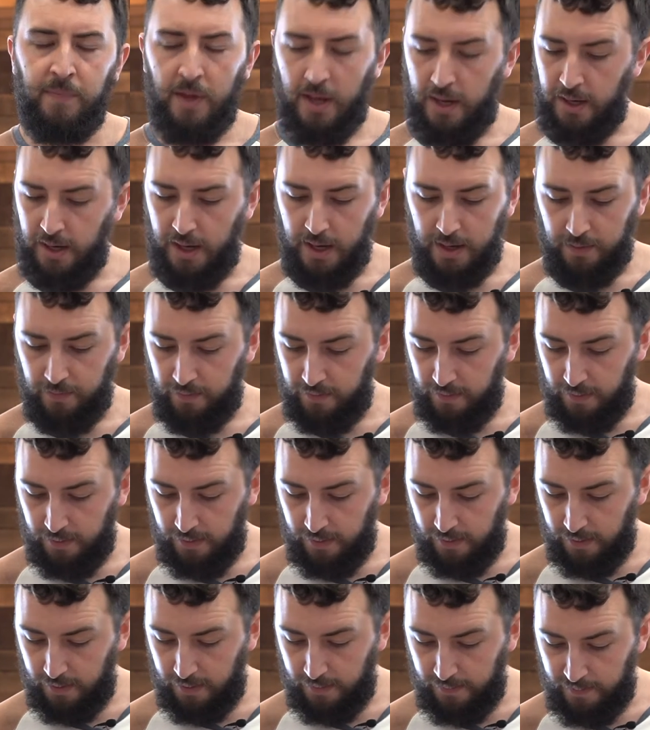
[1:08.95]
And
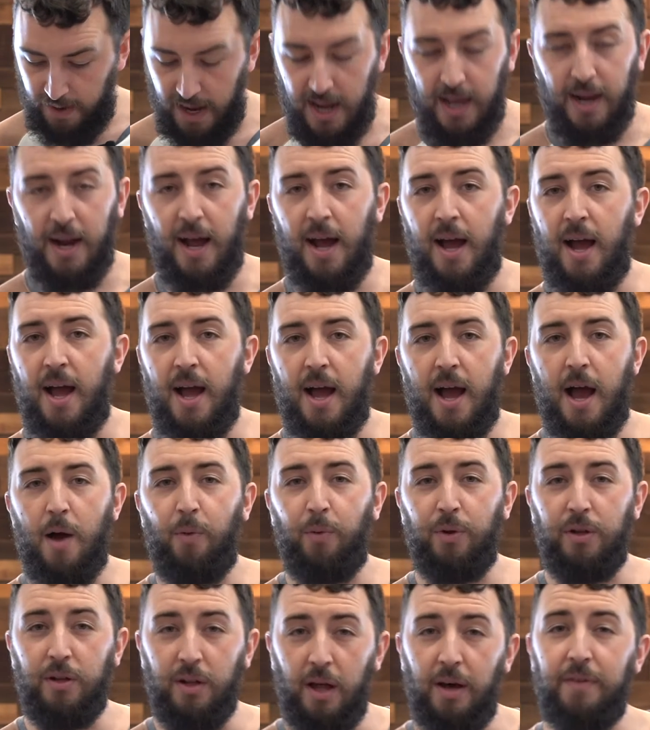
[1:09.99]
man, I
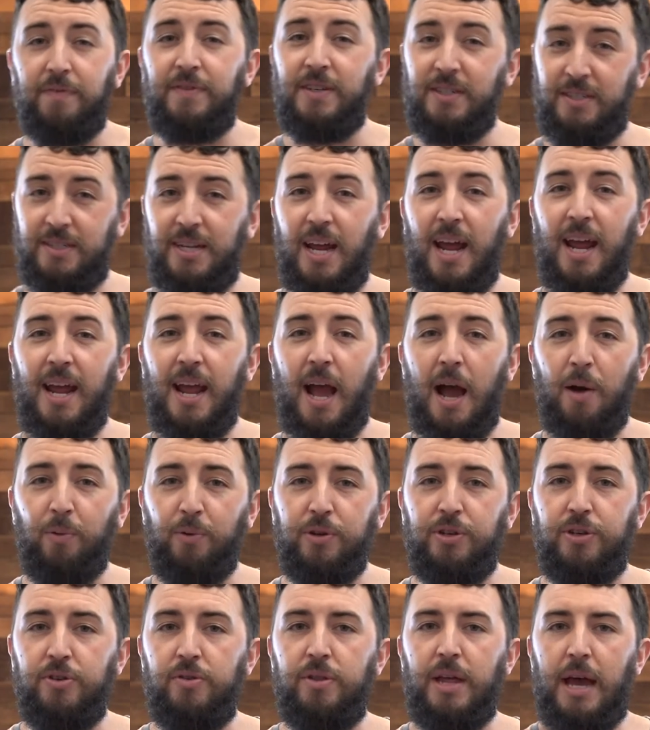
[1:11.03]
would love to say I
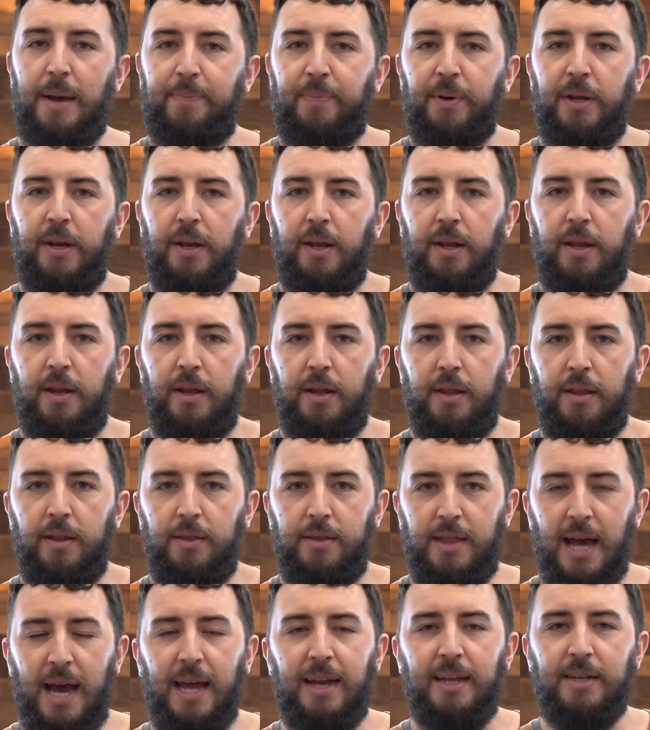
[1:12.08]
would do that, but
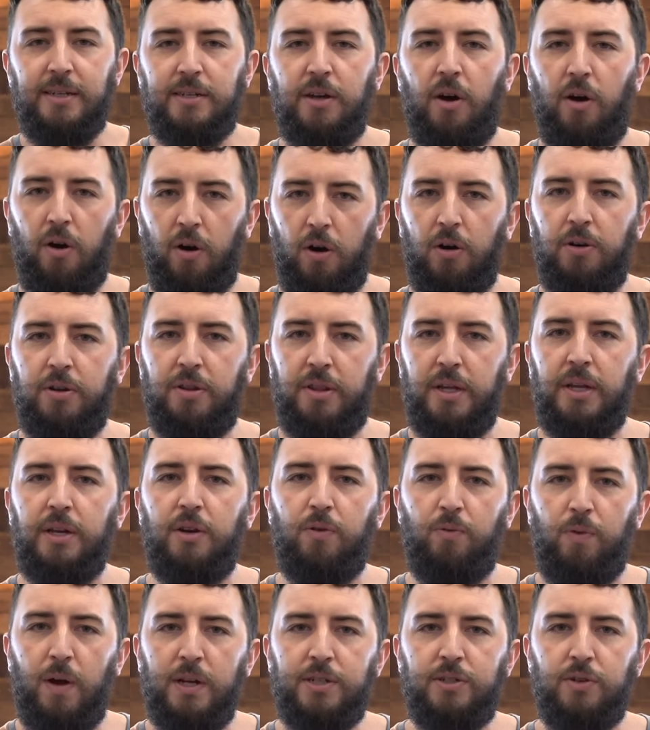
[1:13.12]
that is a hard thing
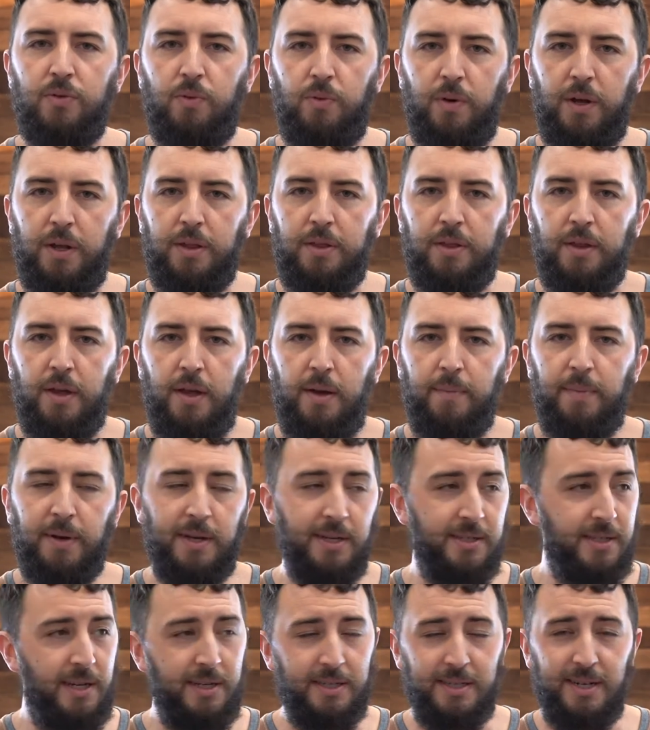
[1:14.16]
to wrestle with
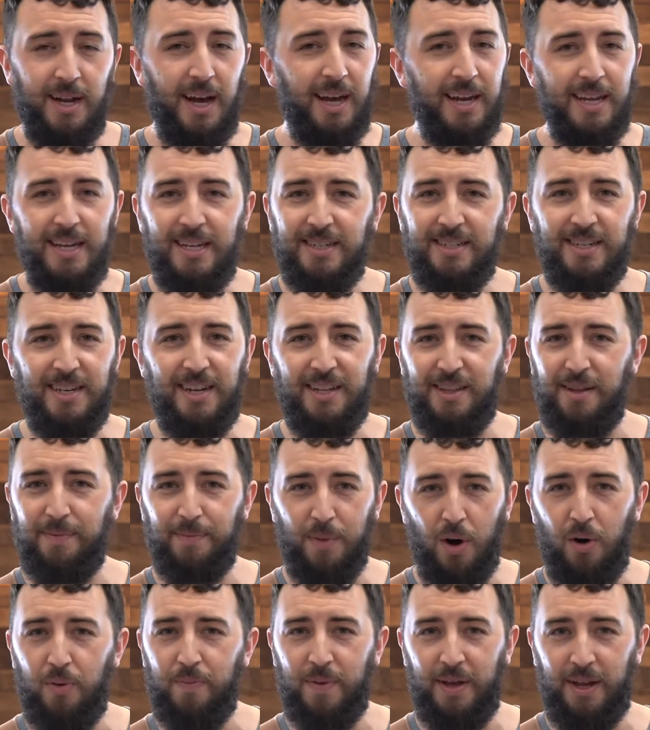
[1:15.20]
because it's not easy in the
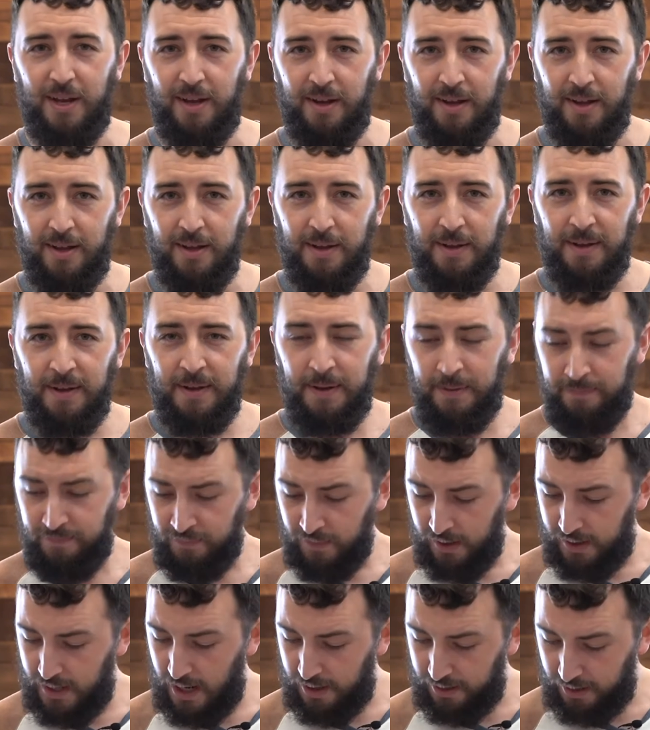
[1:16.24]
moment.
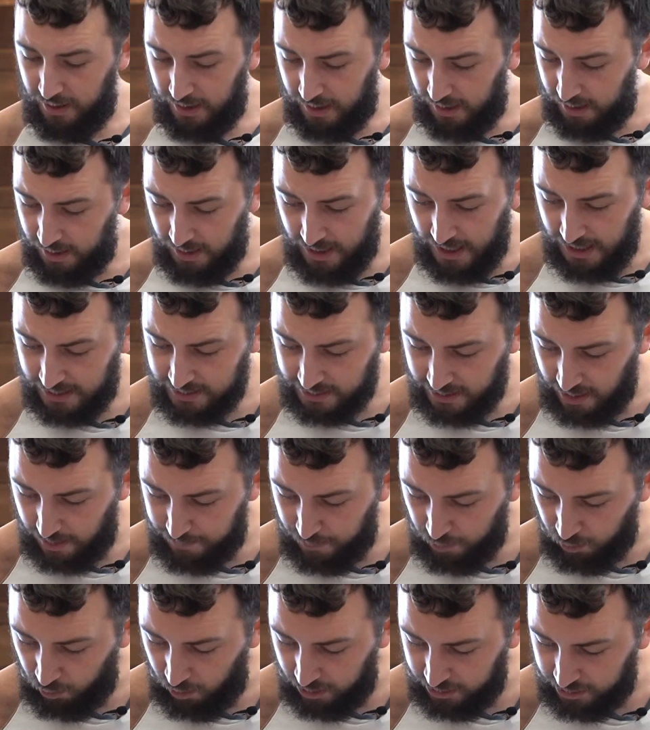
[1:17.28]
Now, the next
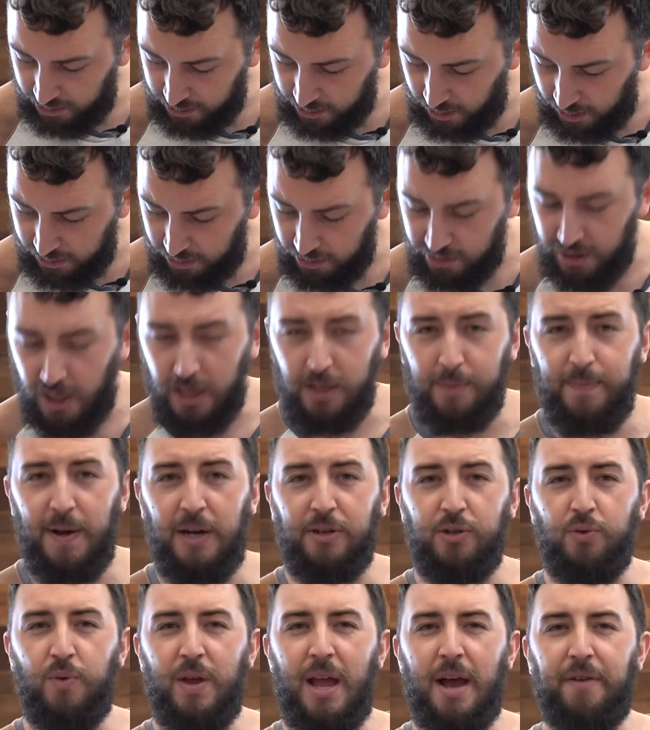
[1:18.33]
couple of questions also talk
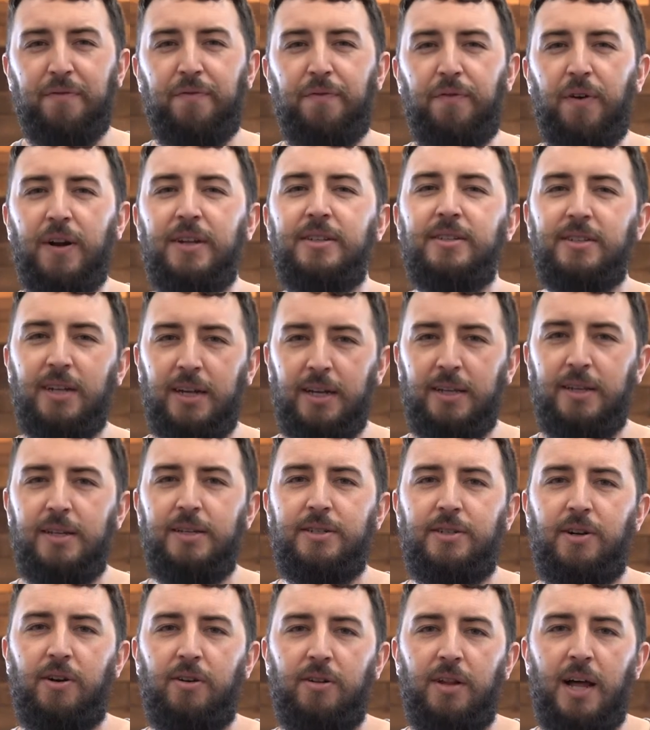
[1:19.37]
about, do we have friends like
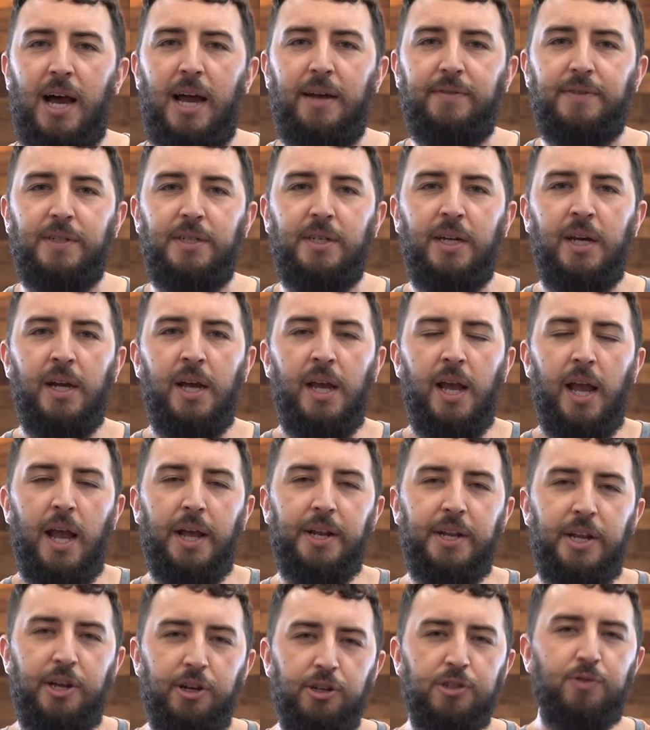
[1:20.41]
these in our lives?
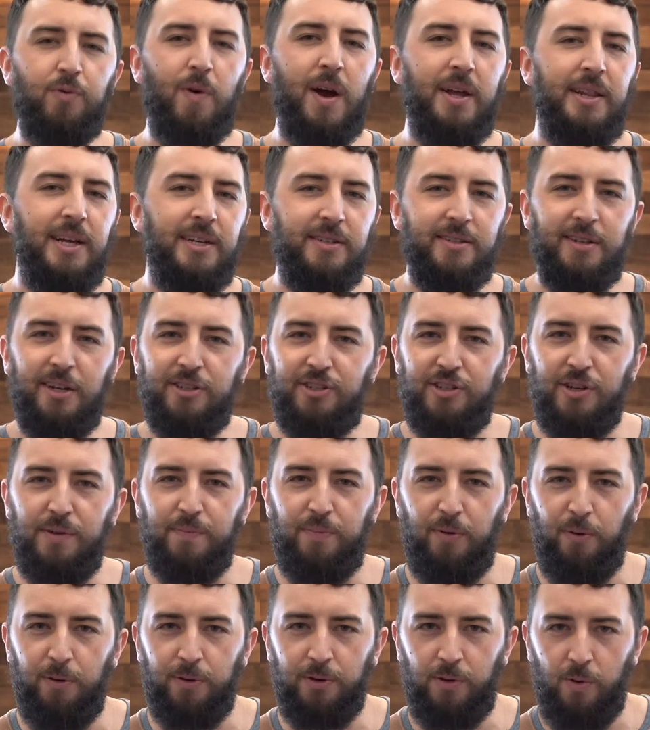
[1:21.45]
And here's why that's such an
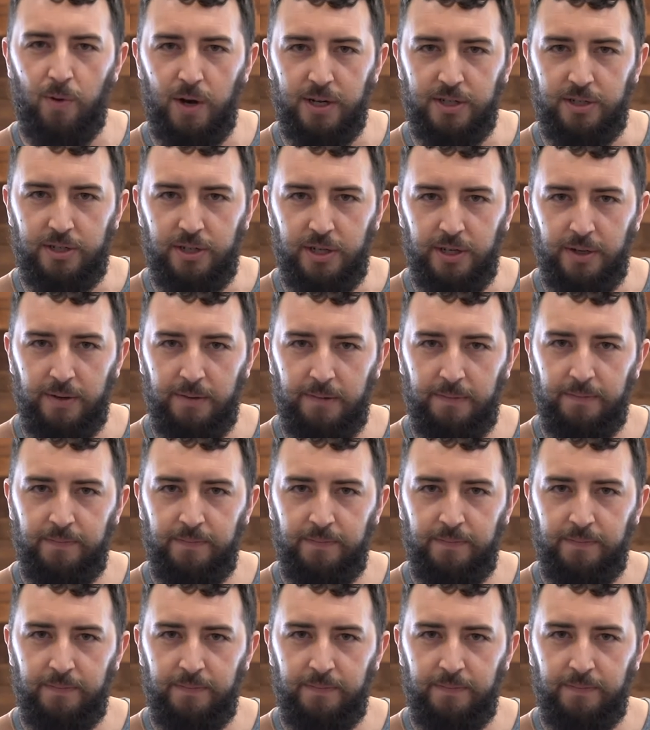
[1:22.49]
important question.